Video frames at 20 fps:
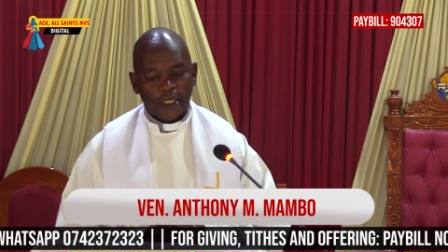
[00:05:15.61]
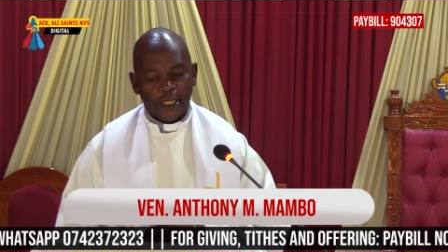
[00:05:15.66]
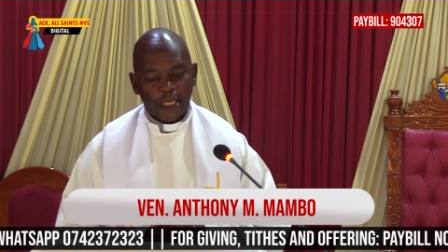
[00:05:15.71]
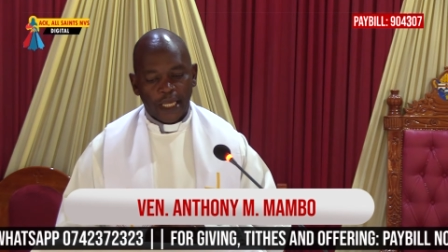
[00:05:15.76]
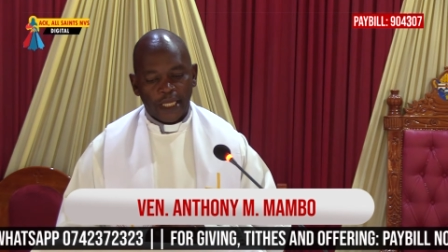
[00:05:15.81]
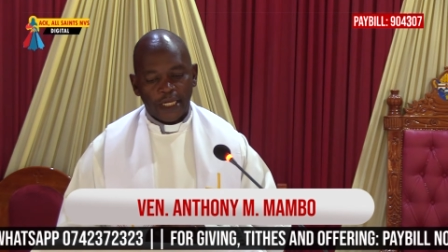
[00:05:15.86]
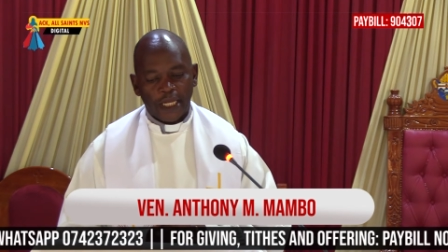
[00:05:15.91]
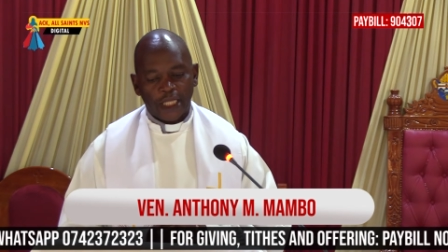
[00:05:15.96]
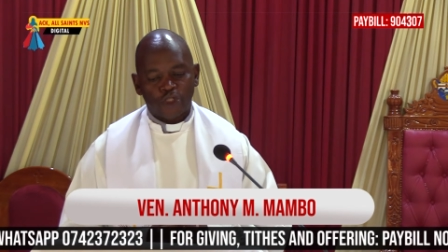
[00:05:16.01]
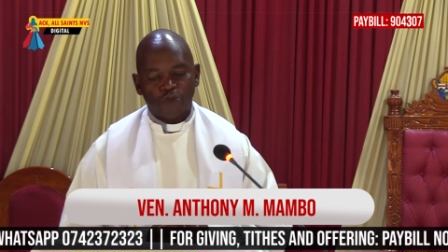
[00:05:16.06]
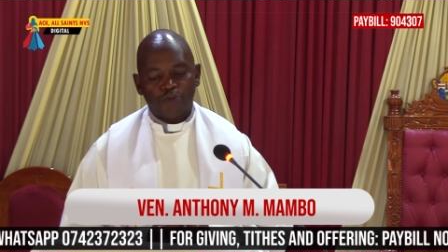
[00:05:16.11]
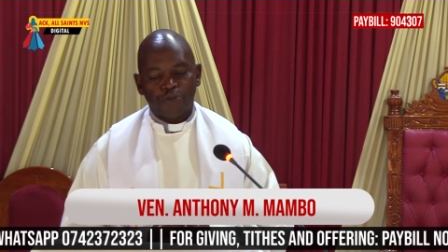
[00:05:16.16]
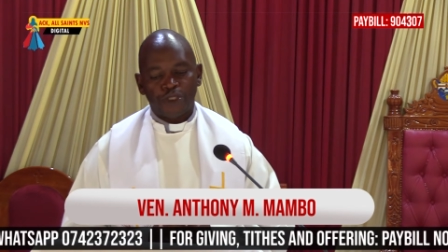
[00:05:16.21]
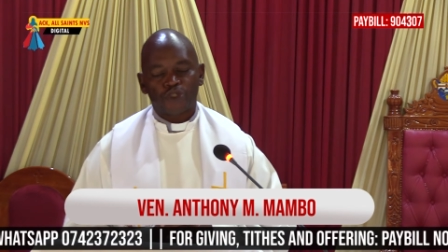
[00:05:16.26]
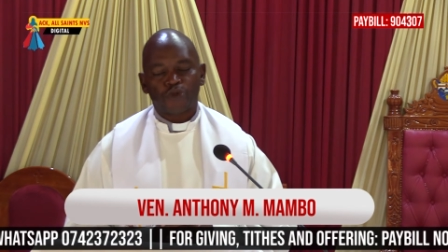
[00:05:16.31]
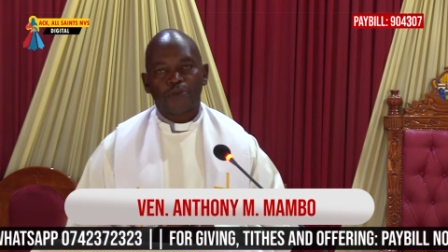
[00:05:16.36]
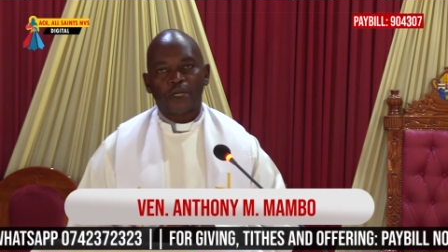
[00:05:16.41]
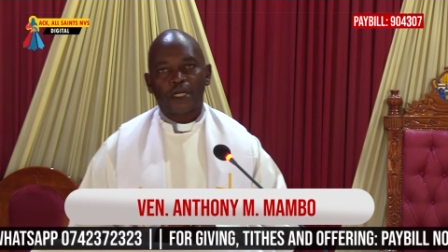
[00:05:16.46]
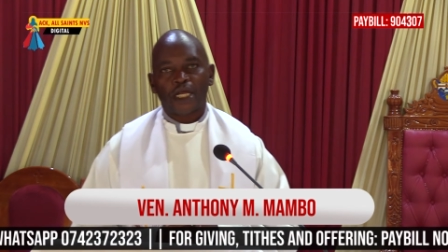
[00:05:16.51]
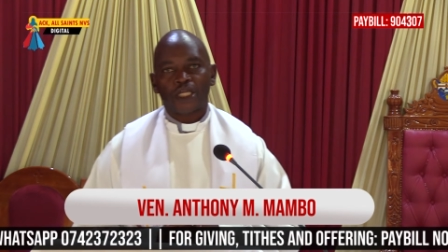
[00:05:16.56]
and had to be
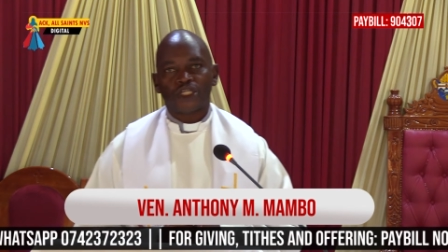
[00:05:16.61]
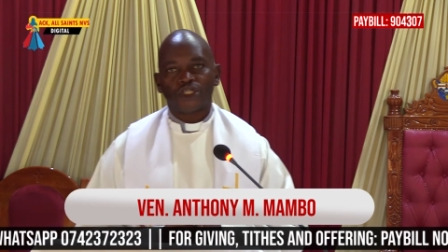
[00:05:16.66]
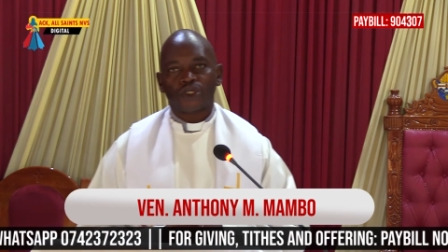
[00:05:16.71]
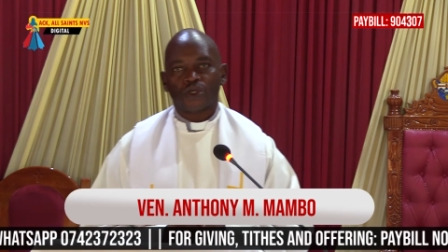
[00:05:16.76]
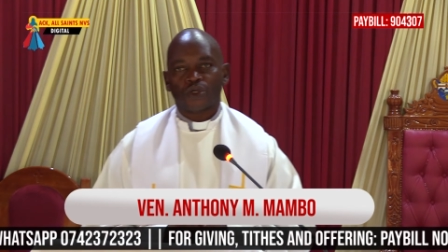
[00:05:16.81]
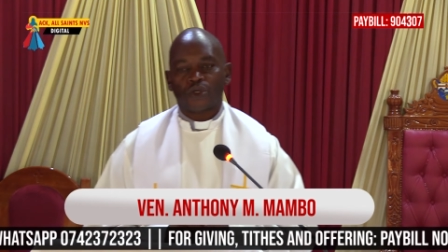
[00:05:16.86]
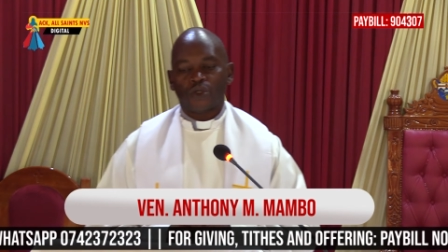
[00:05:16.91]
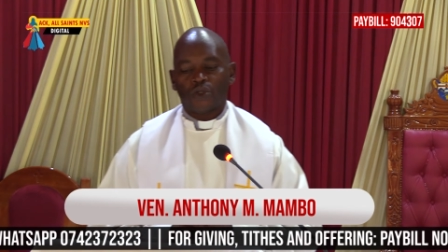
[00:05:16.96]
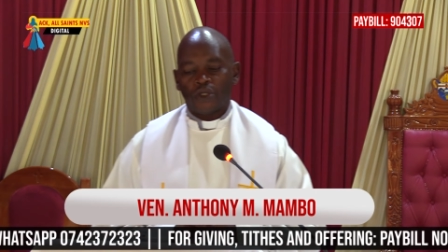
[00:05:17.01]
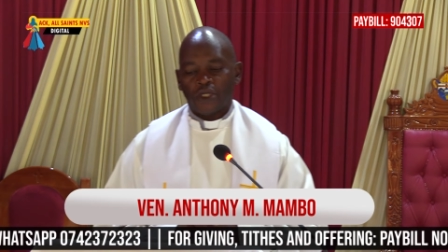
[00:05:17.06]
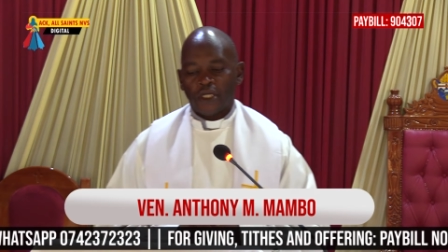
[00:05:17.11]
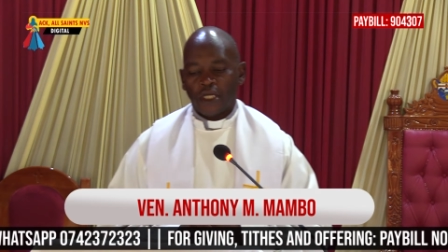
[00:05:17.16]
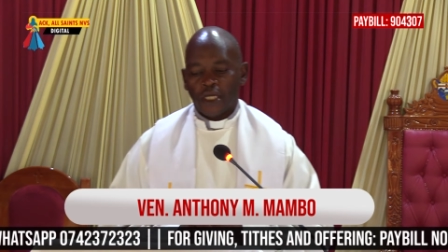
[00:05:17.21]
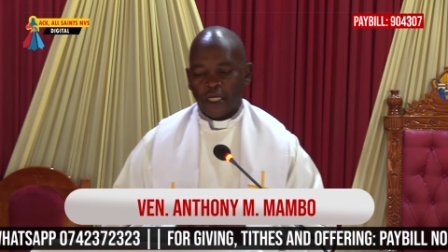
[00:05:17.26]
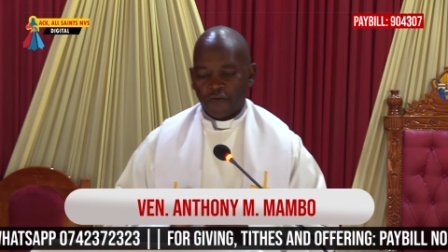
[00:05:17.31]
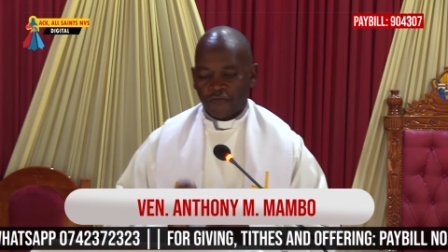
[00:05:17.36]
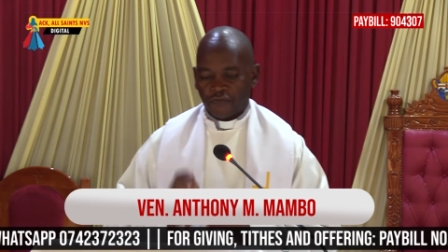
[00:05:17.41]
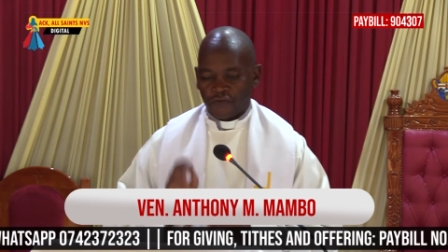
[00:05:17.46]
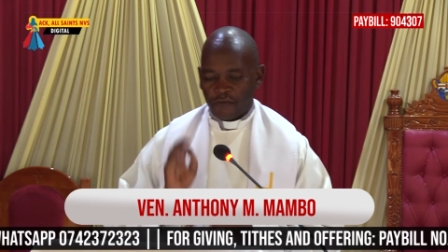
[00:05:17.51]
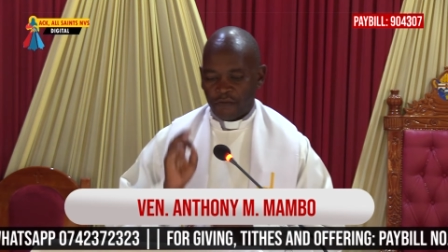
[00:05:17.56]
supernatural
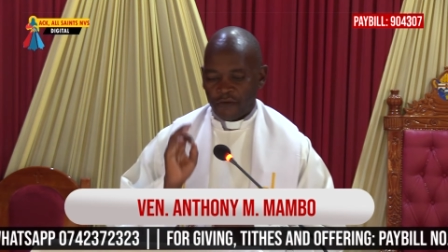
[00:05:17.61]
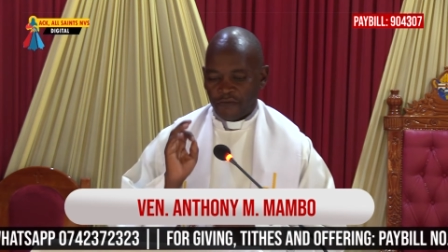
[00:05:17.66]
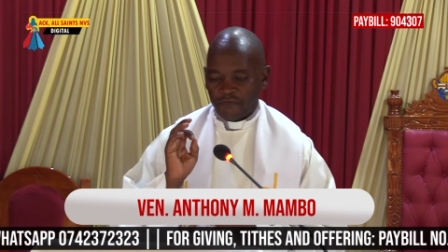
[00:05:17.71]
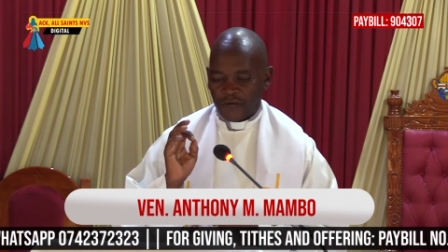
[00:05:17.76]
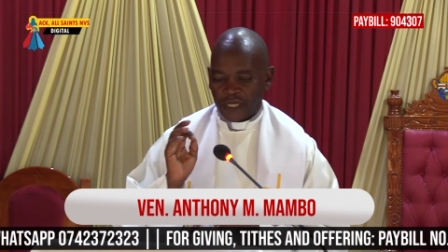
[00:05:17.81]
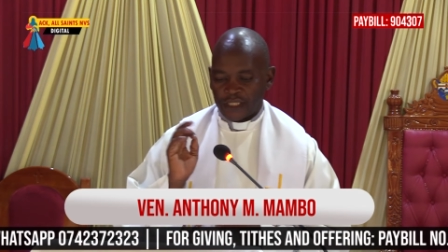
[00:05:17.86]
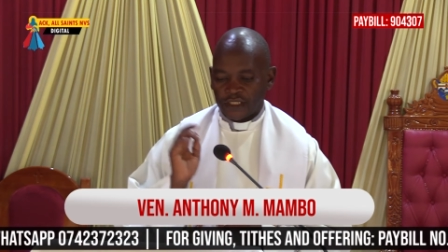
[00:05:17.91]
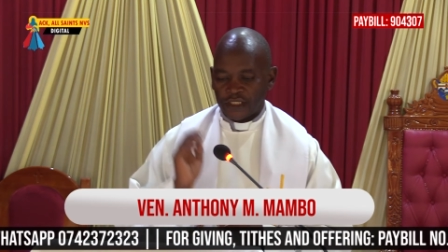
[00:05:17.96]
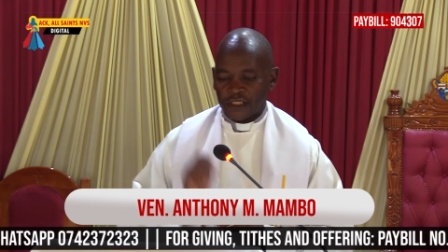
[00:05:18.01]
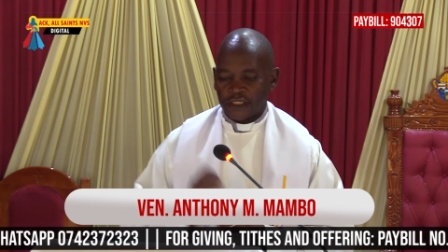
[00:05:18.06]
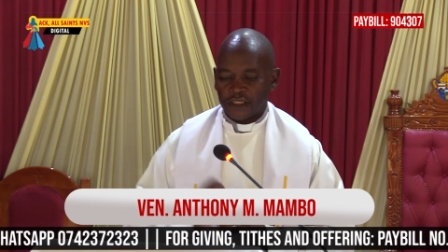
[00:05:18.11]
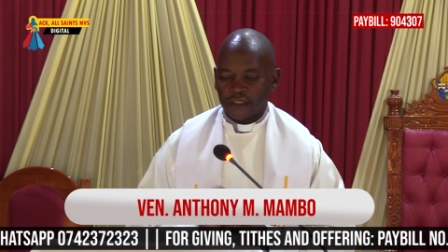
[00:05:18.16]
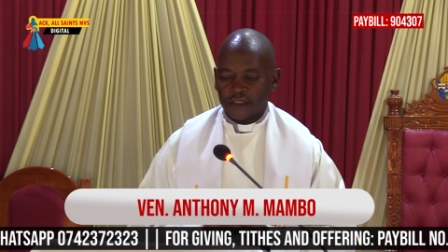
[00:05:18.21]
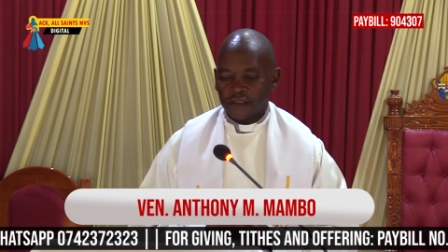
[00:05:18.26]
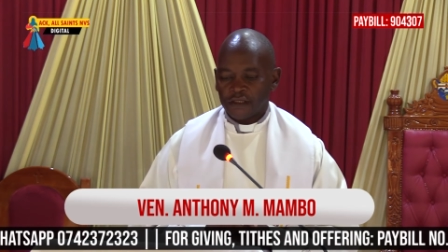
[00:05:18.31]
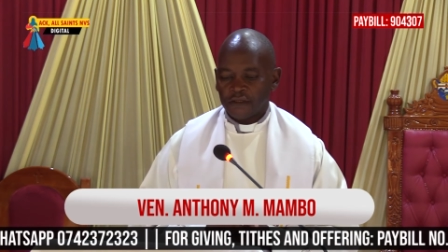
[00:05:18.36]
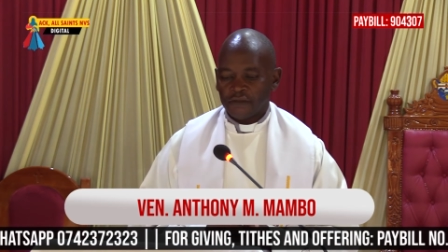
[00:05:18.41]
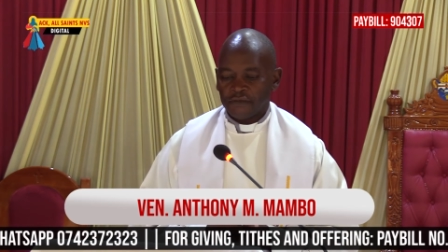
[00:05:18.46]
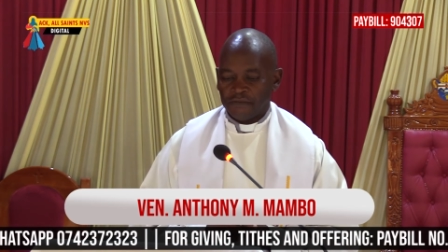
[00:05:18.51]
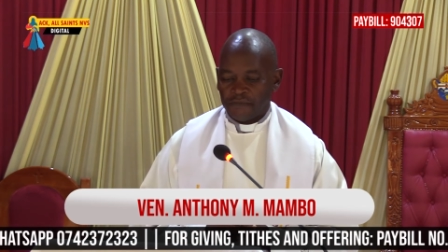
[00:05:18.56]
from a virgin
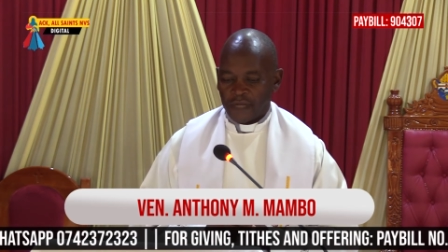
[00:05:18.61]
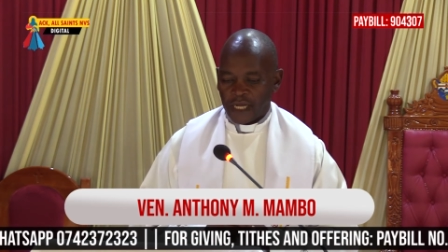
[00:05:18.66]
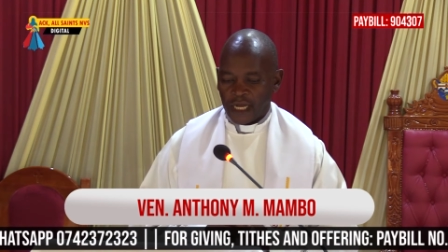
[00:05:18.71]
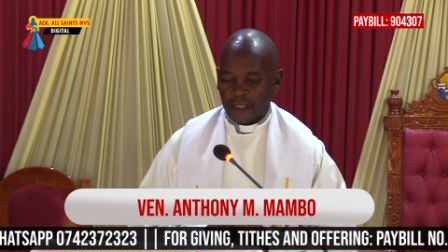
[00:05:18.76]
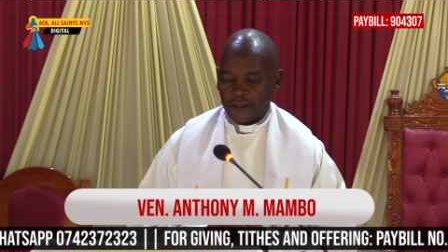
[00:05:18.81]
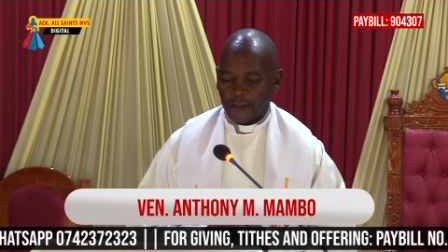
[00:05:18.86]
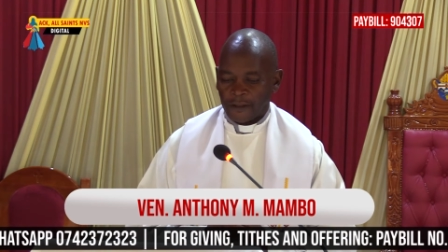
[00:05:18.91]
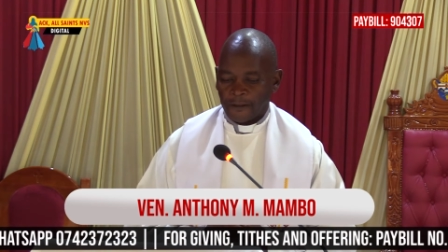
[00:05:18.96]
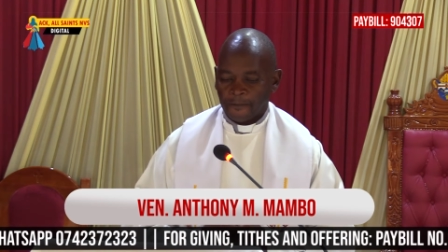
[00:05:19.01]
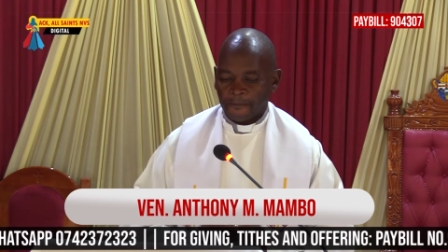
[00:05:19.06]
birth.